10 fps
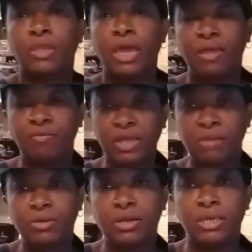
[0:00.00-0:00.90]
and then
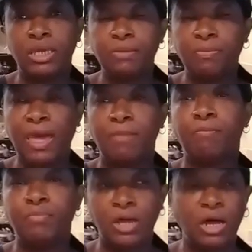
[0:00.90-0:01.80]
I'm going to heat
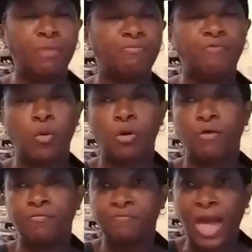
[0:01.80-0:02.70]
that up
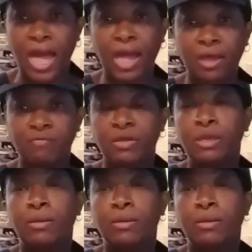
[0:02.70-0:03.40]
for 5